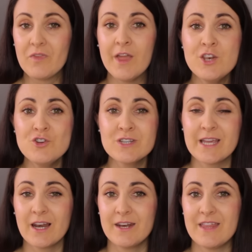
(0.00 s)
In New
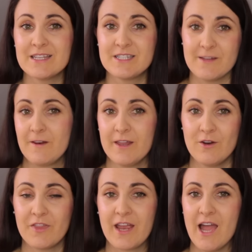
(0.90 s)
Zealand, that's definitely
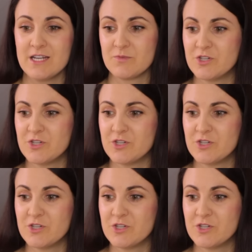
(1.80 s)
not the case.